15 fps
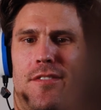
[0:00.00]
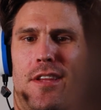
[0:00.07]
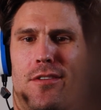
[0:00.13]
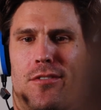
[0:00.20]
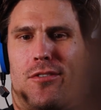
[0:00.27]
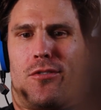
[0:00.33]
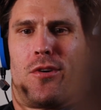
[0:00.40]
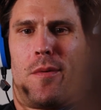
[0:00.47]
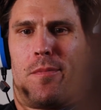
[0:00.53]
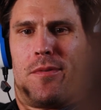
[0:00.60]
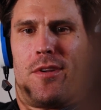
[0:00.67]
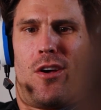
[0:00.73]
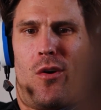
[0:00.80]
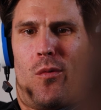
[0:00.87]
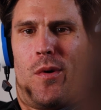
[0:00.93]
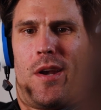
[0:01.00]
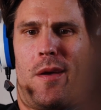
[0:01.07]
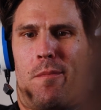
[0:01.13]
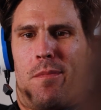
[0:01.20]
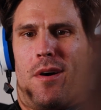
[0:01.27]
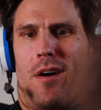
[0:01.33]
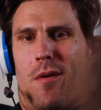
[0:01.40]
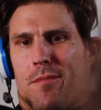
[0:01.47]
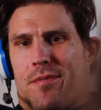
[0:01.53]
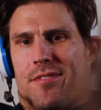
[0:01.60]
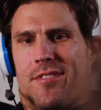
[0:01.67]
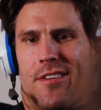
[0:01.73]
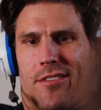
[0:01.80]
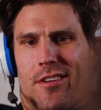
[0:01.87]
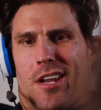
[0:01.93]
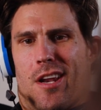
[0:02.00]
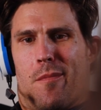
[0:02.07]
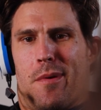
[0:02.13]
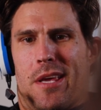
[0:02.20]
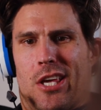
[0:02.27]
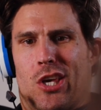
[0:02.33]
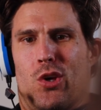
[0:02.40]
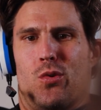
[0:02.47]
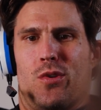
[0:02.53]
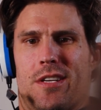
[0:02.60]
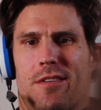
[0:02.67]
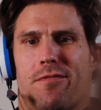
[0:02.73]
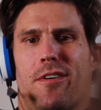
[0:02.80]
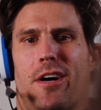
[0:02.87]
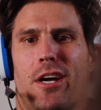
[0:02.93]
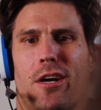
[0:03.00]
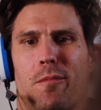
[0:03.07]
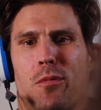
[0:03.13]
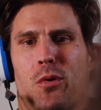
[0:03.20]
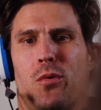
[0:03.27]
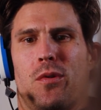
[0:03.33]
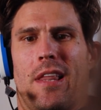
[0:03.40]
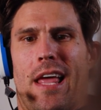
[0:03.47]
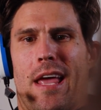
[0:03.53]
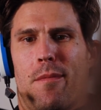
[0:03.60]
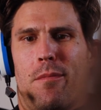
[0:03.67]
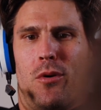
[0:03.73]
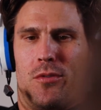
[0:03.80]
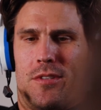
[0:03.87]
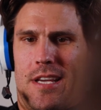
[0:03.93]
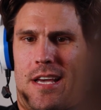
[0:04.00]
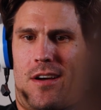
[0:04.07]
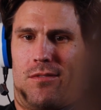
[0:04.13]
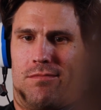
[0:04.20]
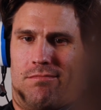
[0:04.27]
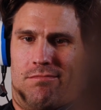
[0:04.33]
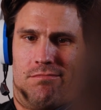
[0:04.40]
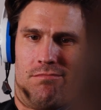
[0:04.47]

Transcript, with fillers: this crypto, when it pumps, is gonna be Gucci Fire Moon Lambeau Town.